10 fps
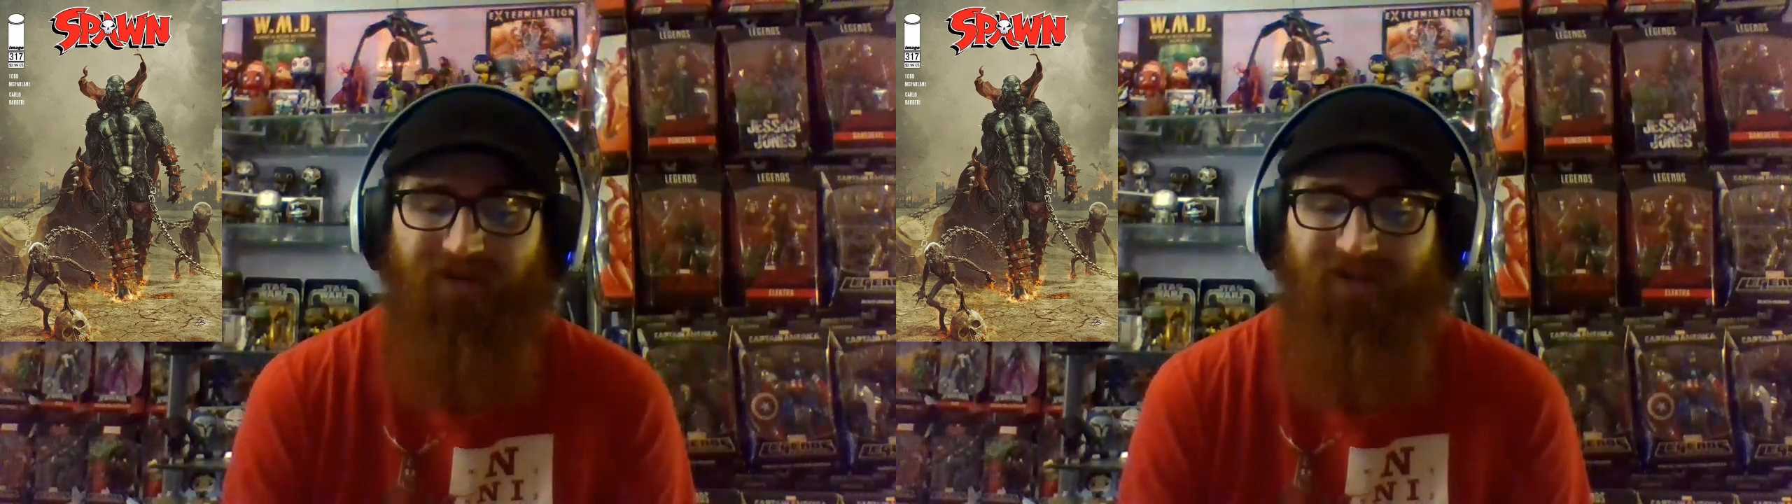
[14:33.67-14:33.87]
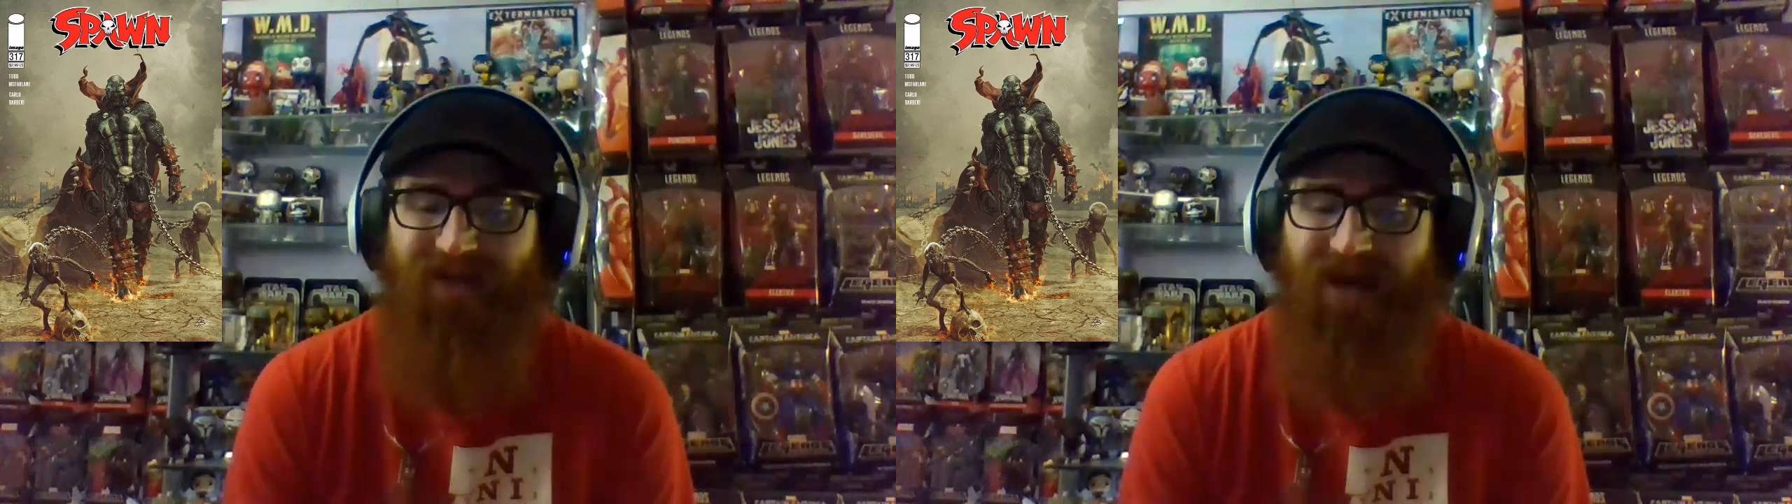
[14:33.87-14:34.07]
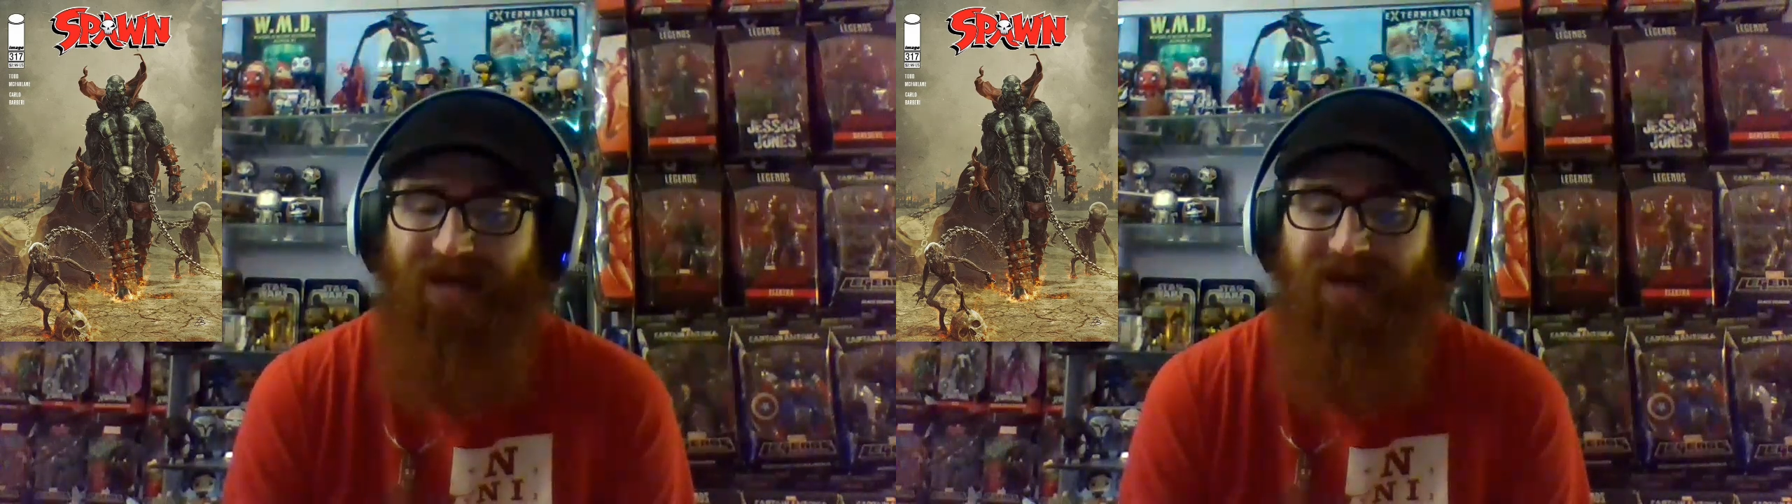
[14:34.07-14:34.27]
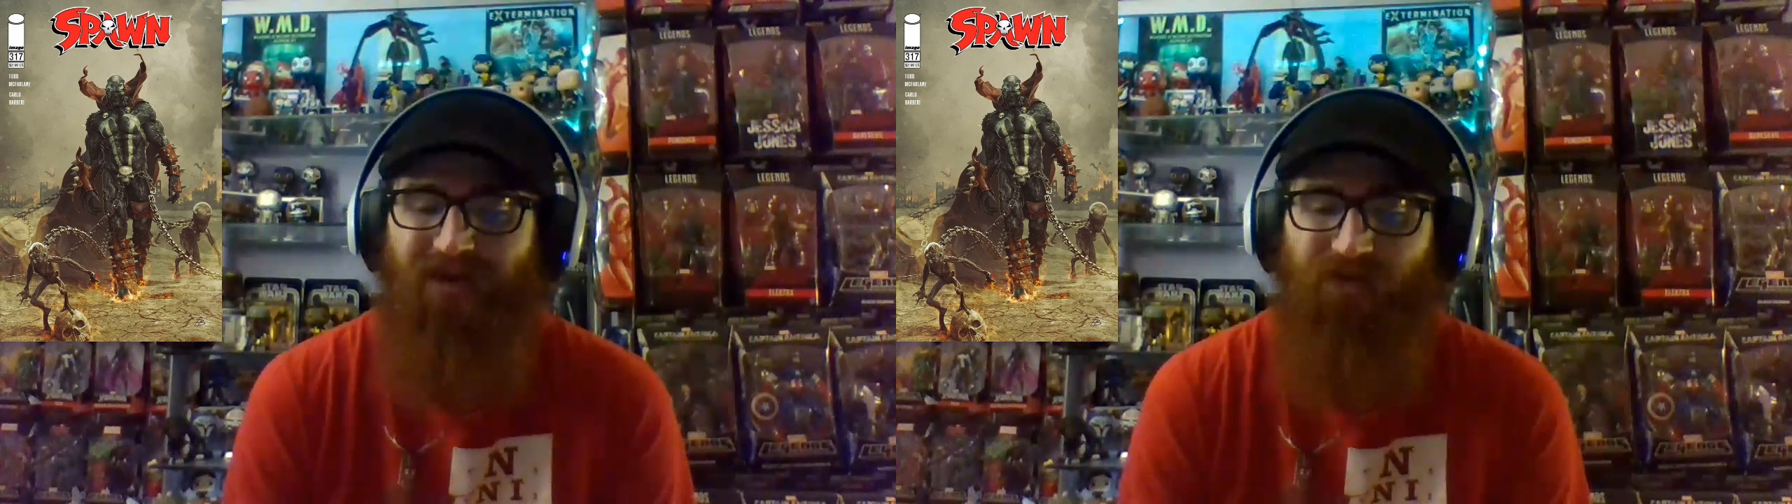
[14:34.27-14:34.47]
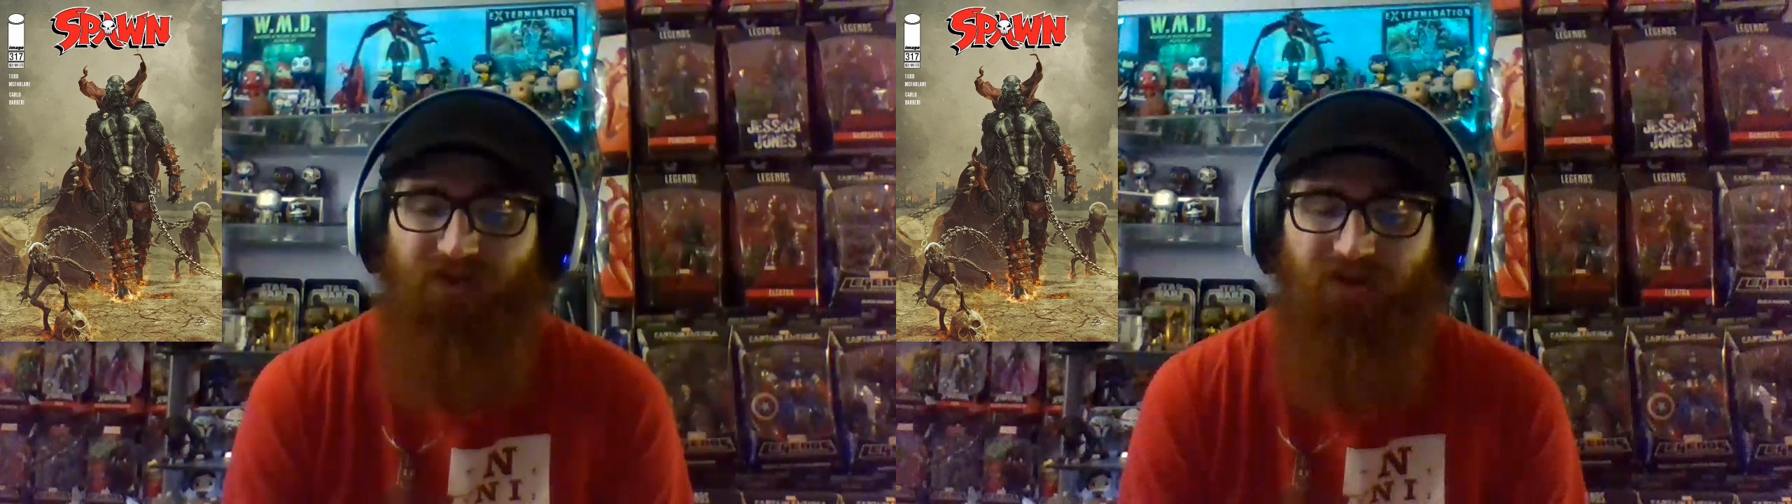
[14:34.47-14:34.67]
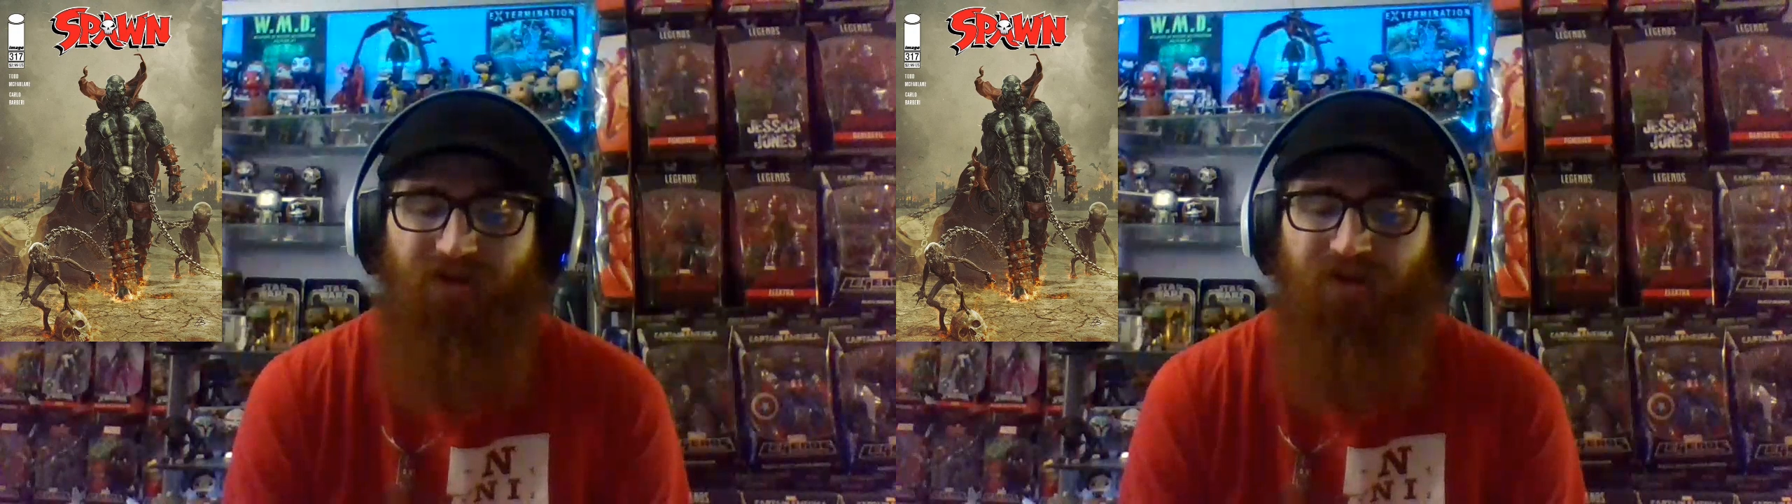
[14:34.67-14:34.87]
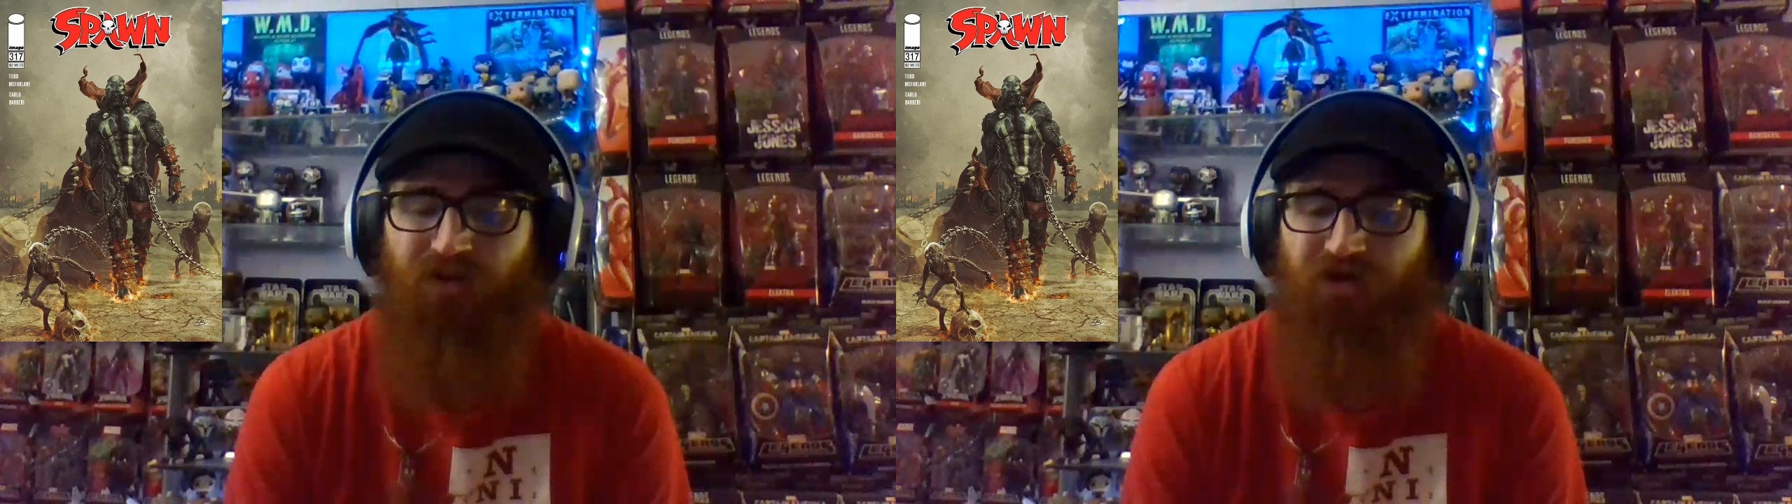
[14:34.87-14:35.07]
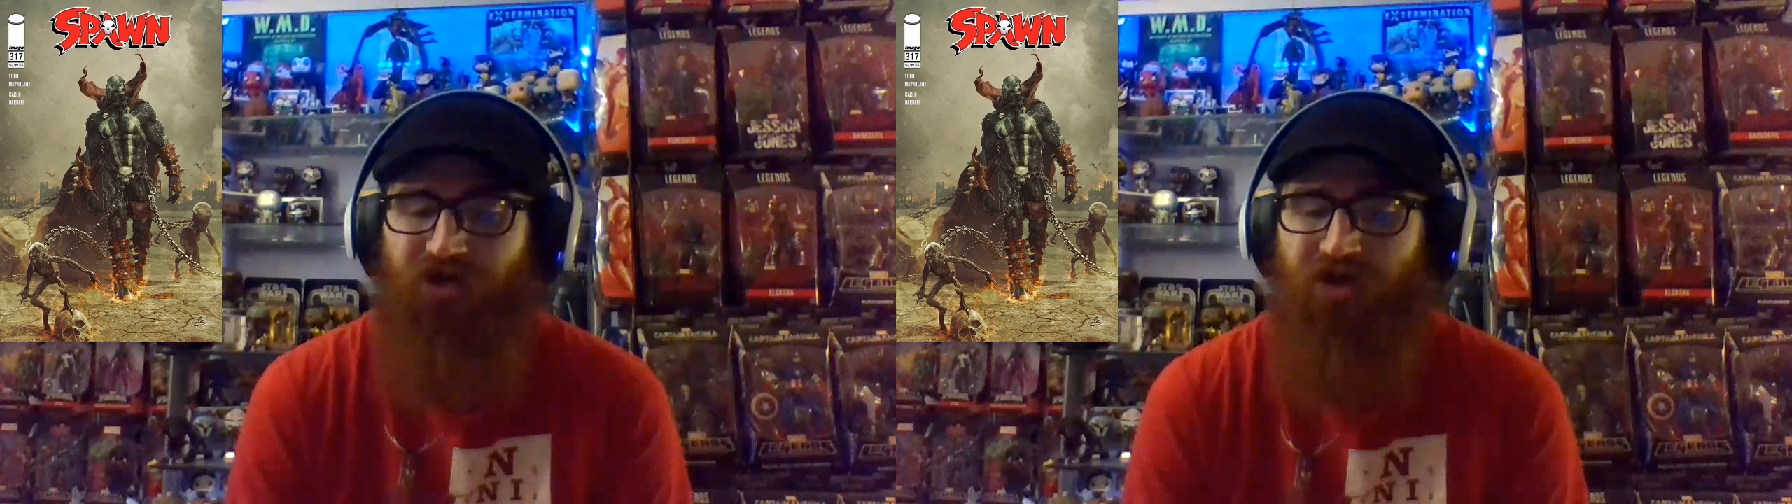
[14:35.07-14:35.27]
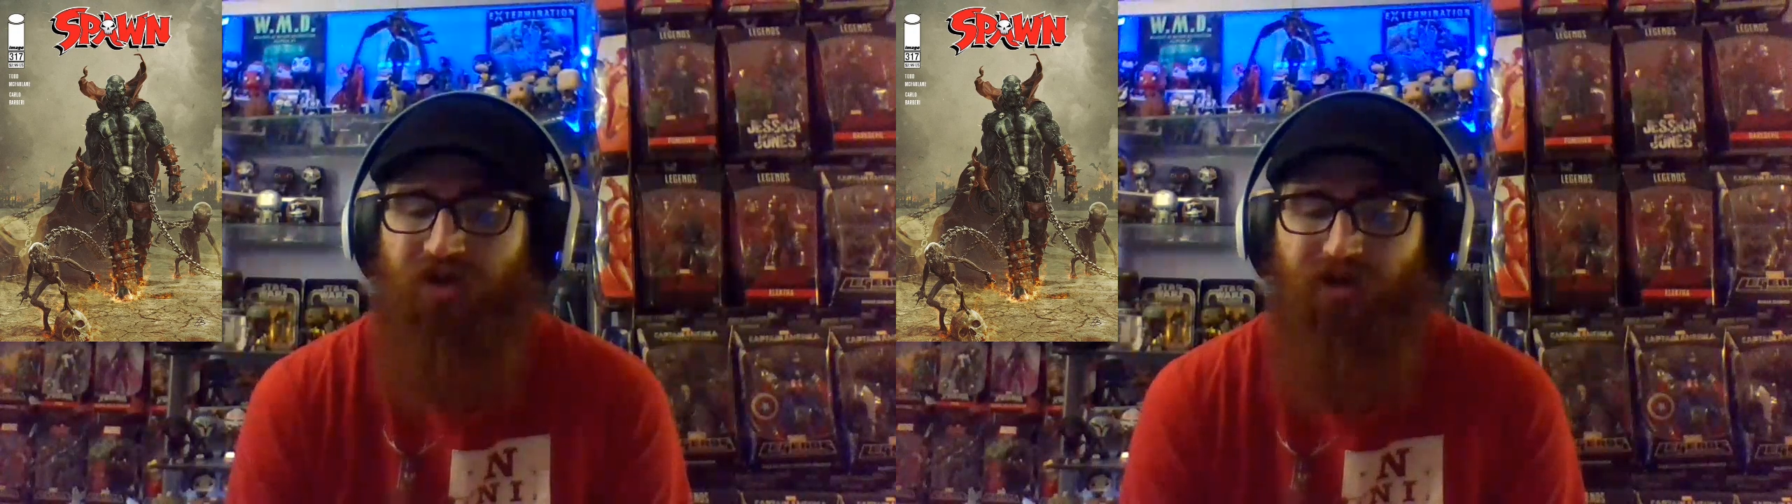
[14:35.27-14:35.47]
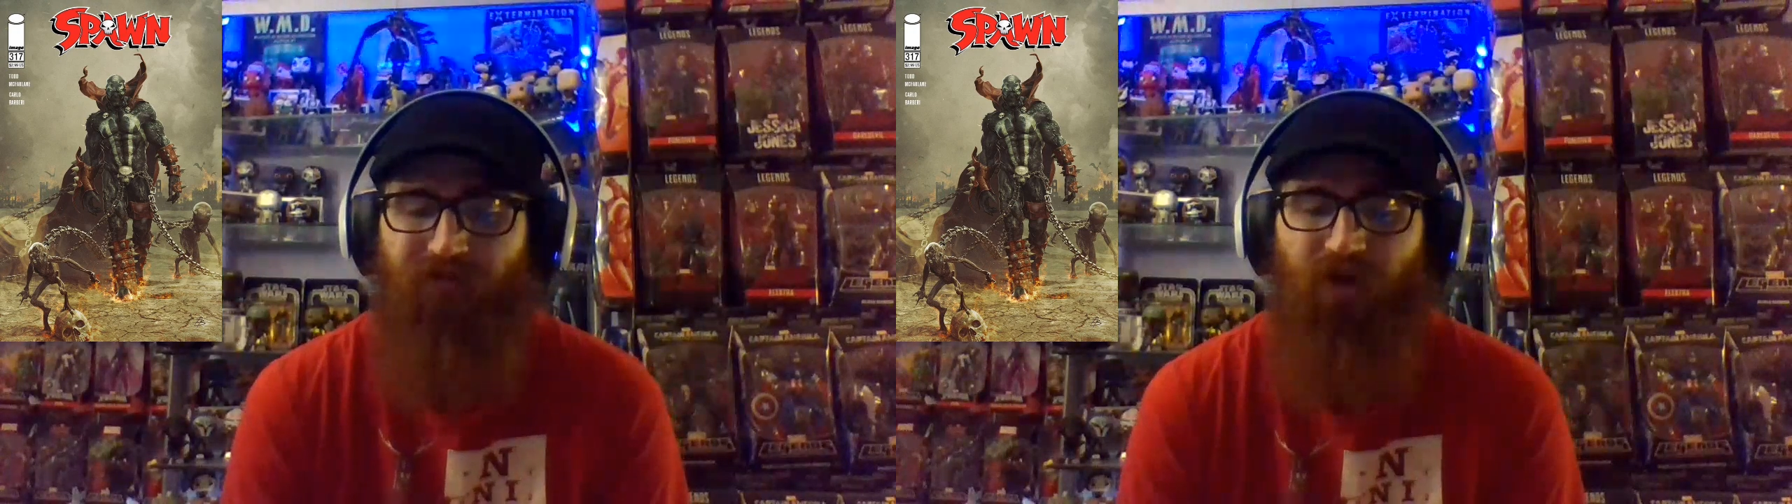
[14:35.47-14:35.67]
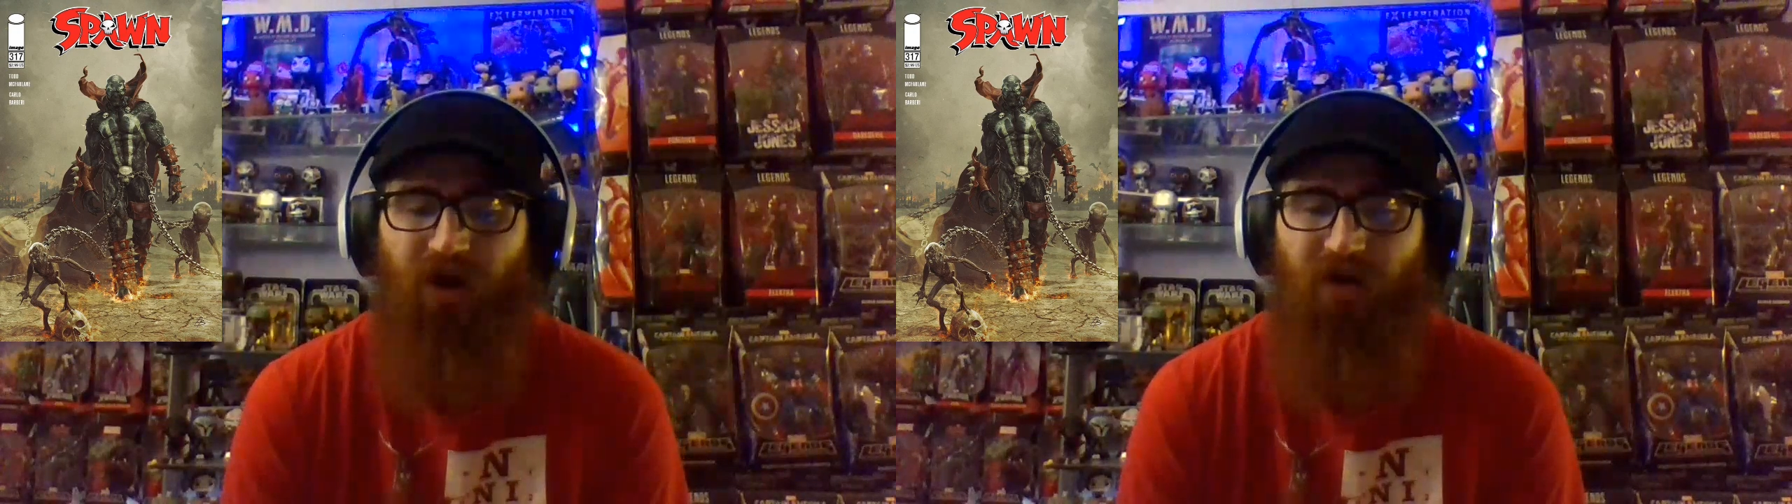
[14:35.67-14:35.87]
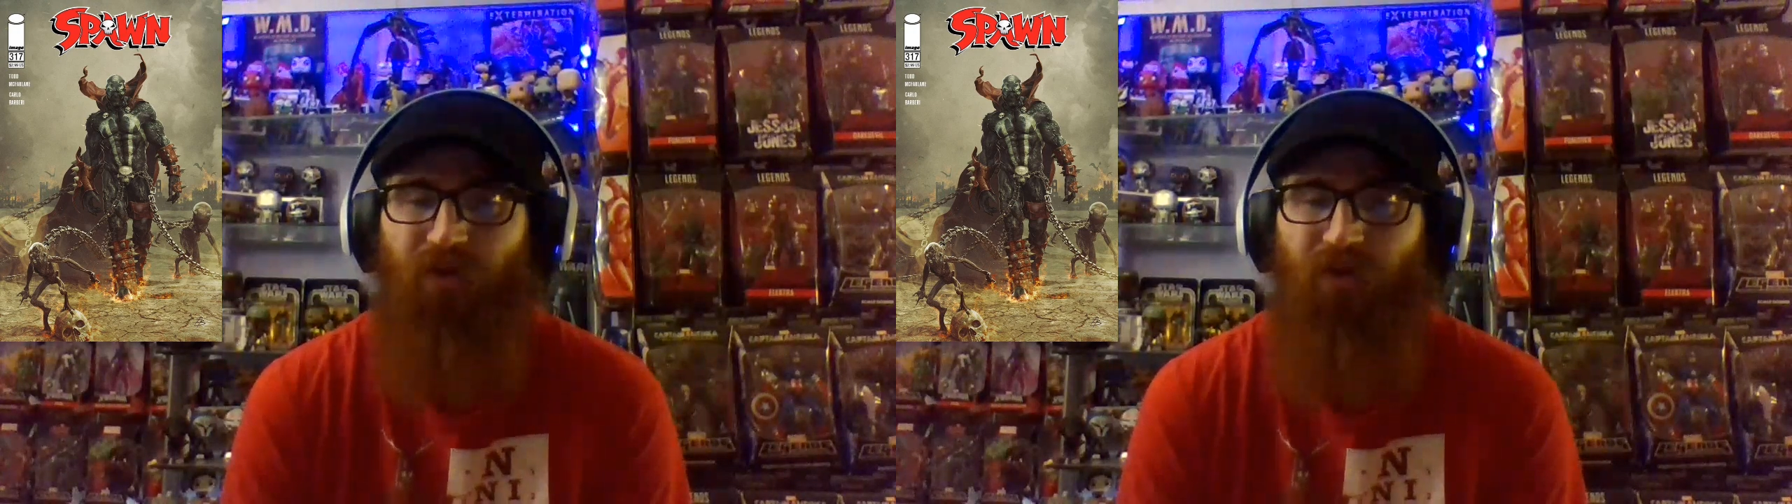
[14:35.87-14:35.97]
standing with a huge chunk of rock